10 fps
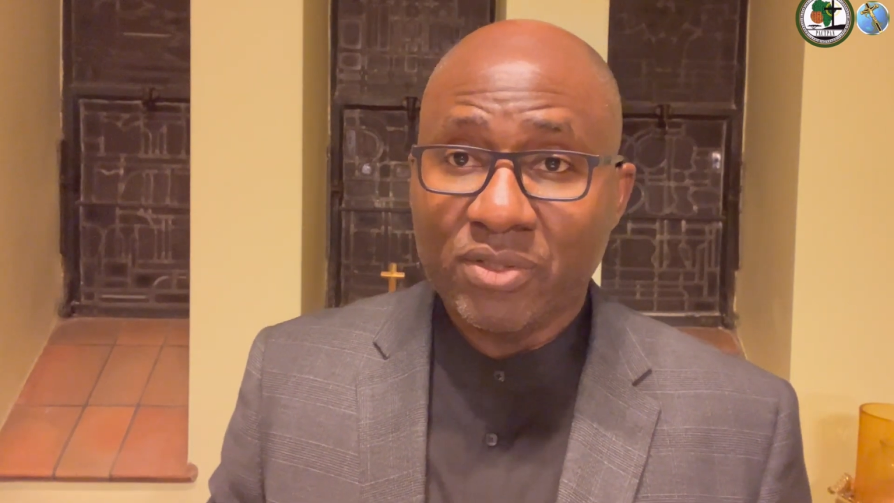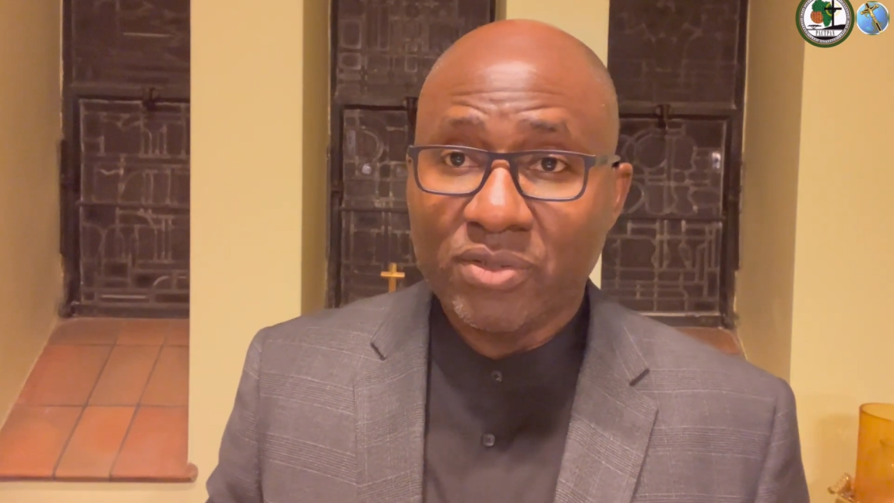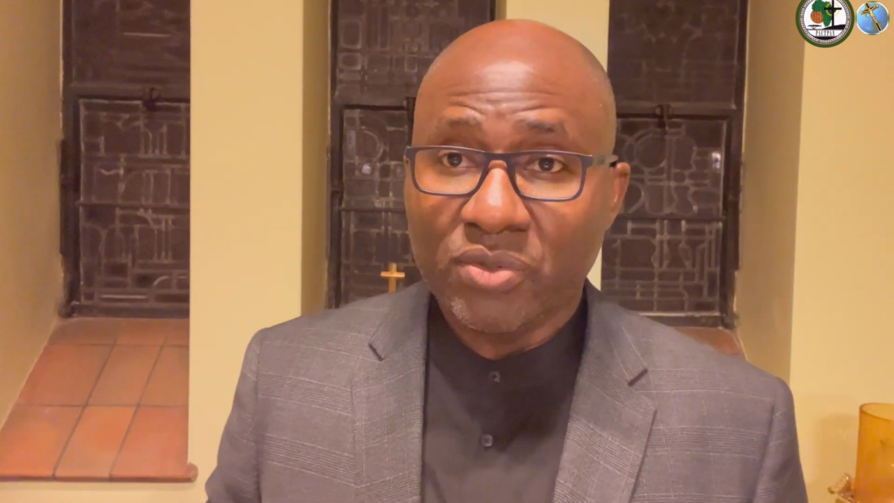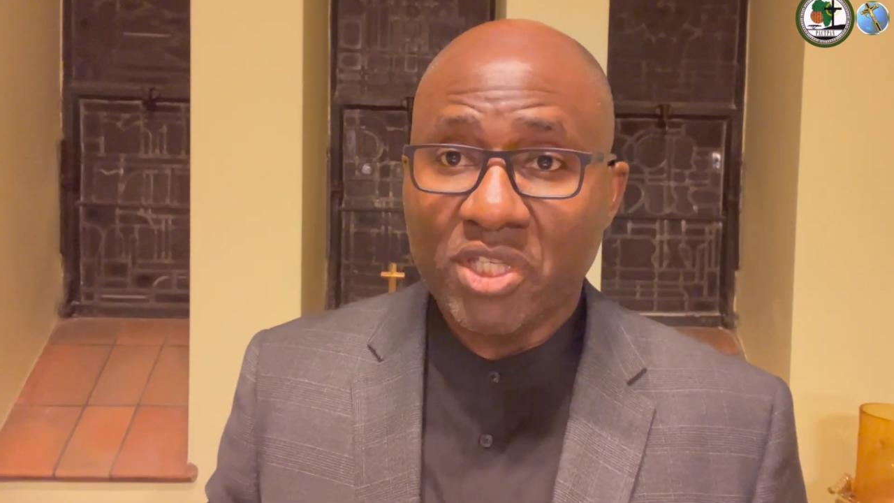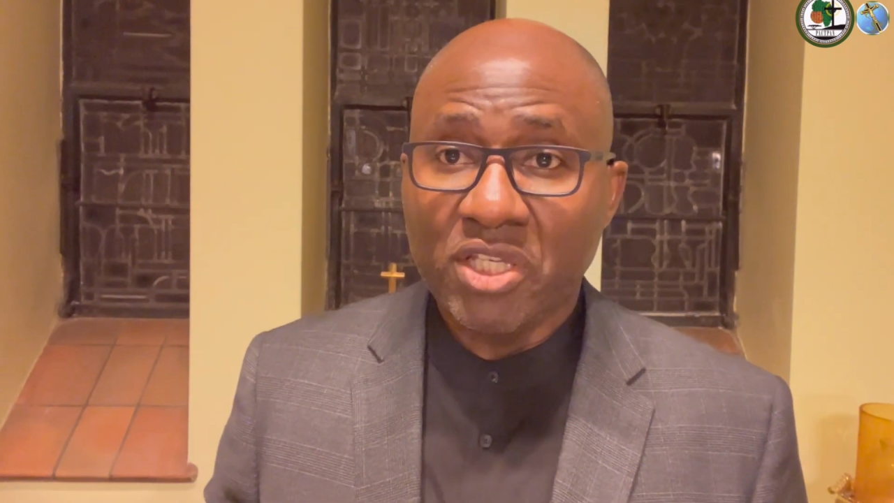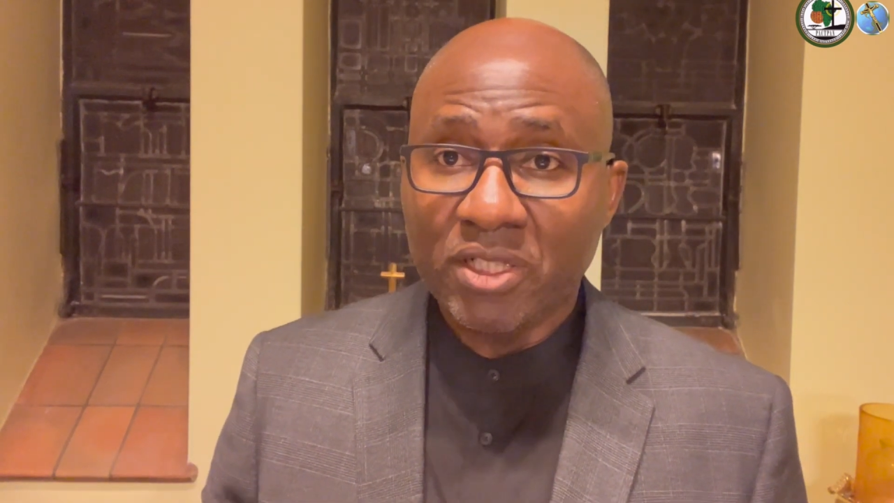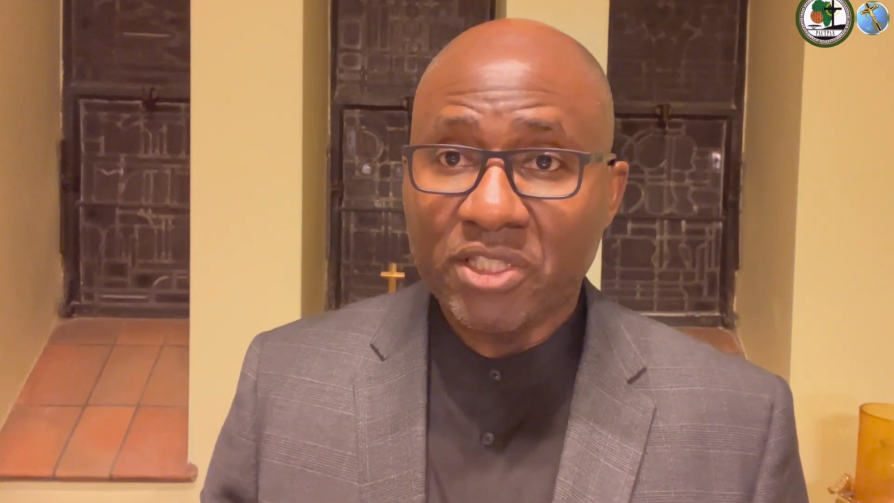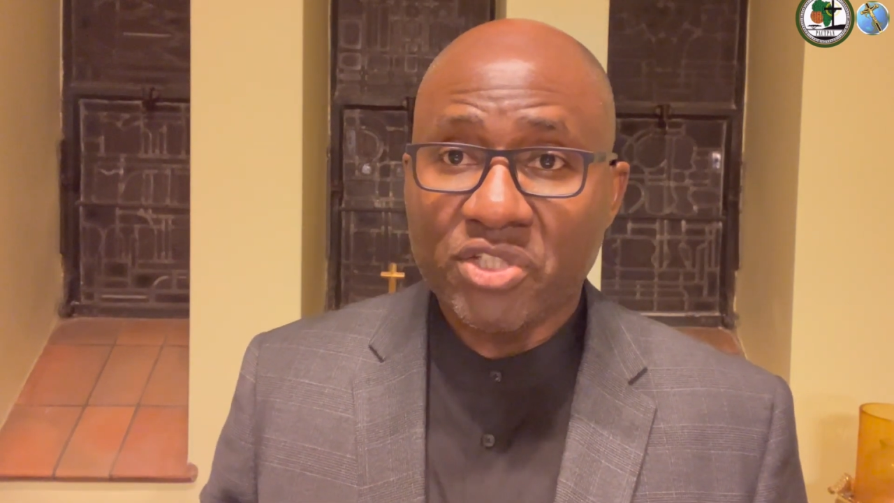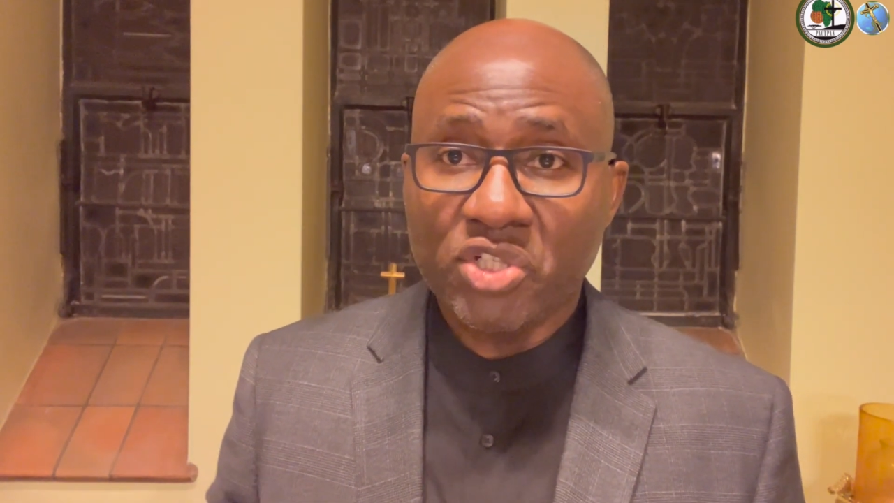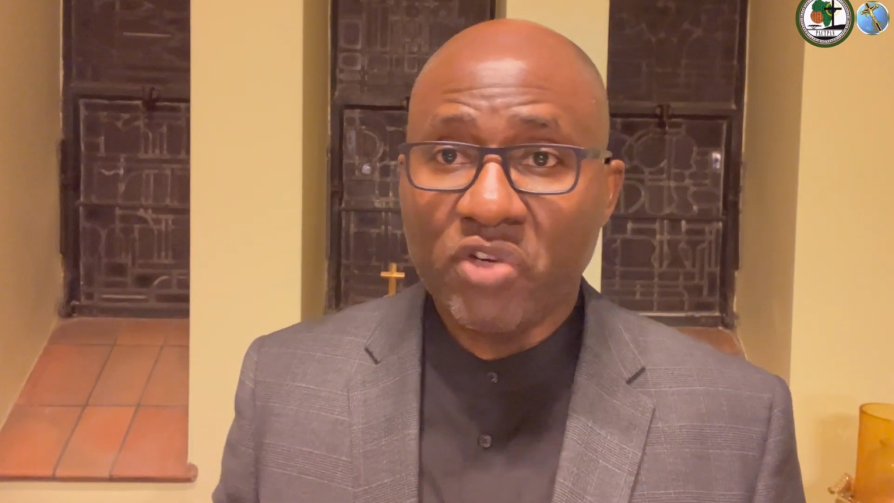to kill the
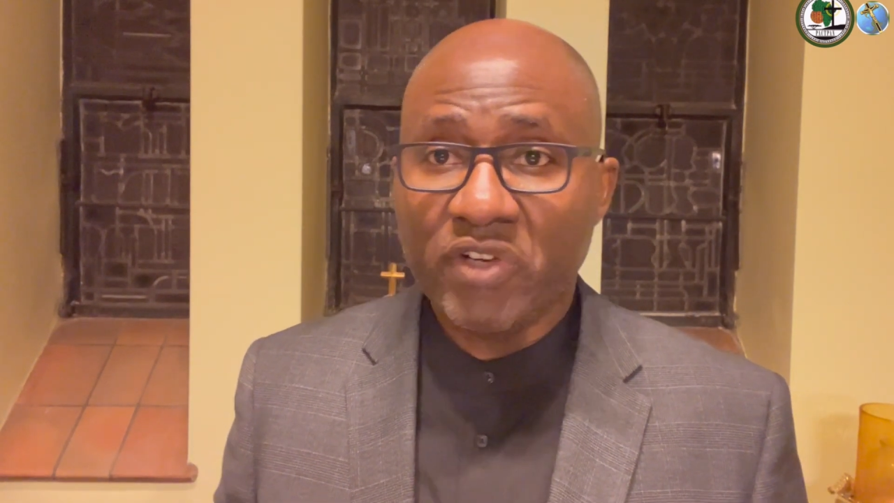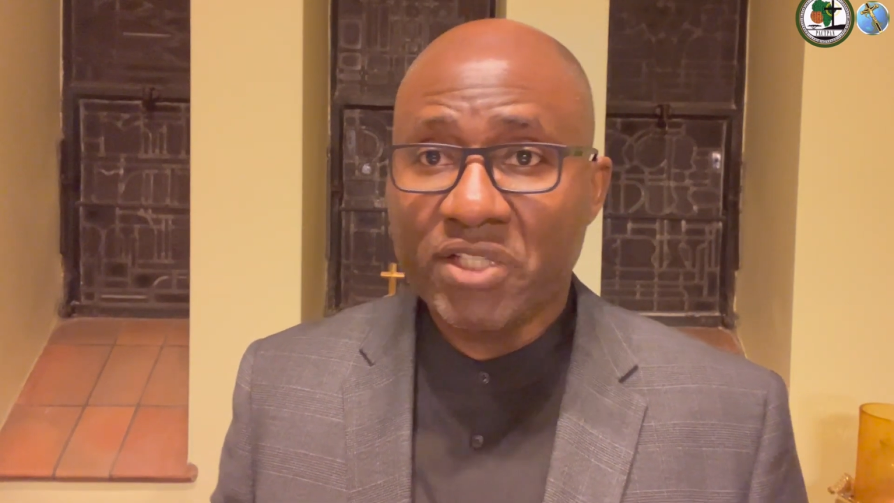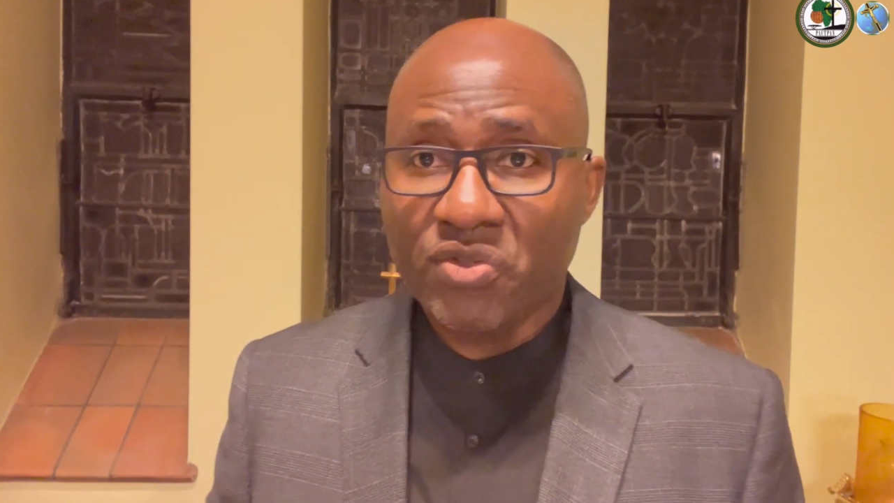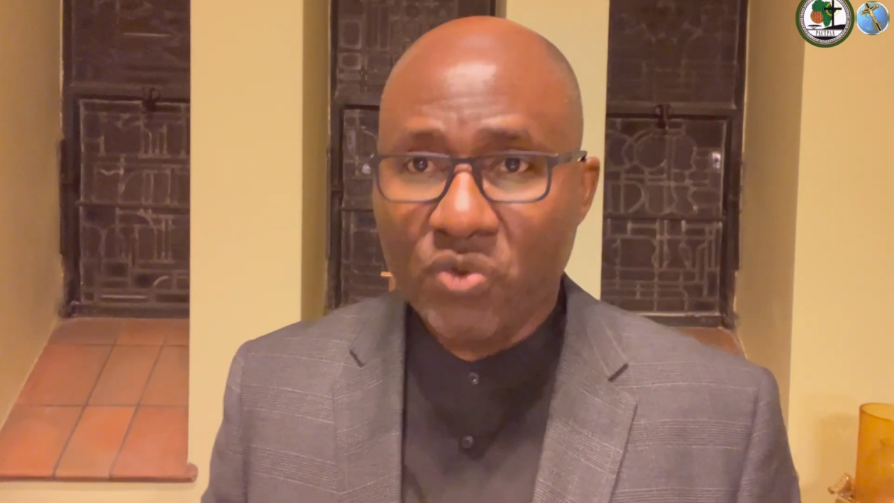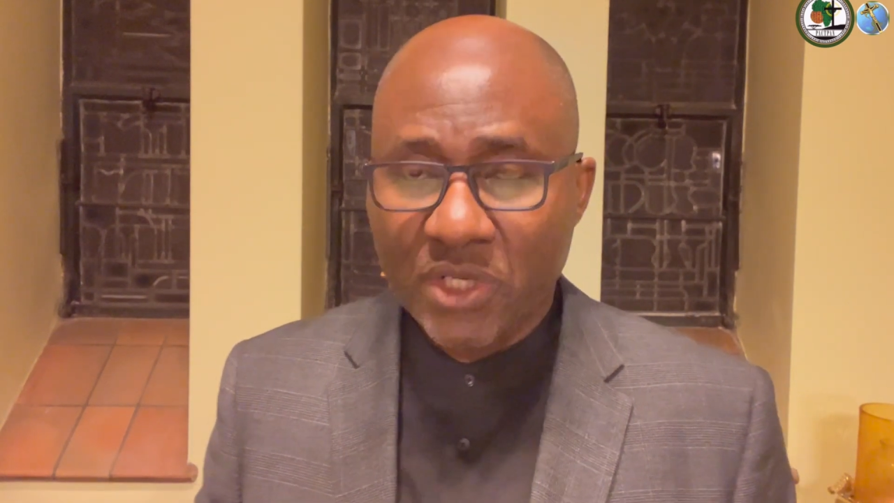servants who